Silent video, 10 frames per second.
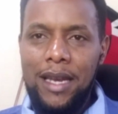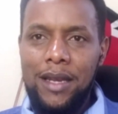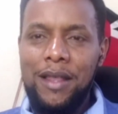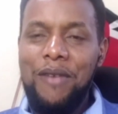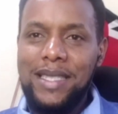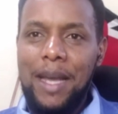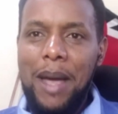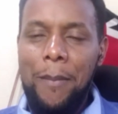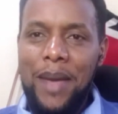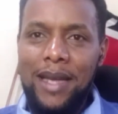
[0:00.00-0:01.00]
And the first time
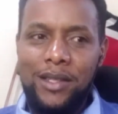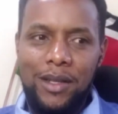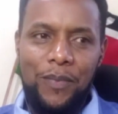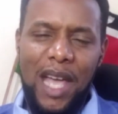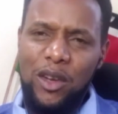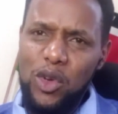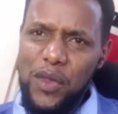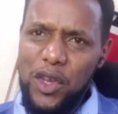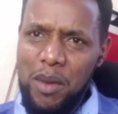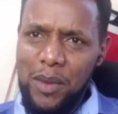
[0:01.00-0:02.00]
I bent, I don't know
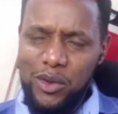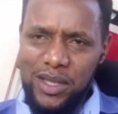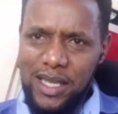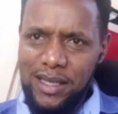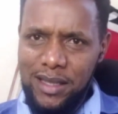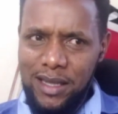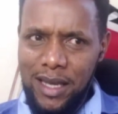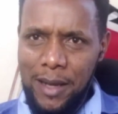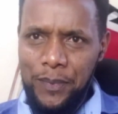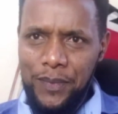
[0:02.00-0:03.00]
if they remember those things in
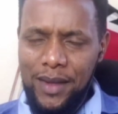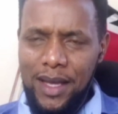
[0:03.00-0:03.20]
the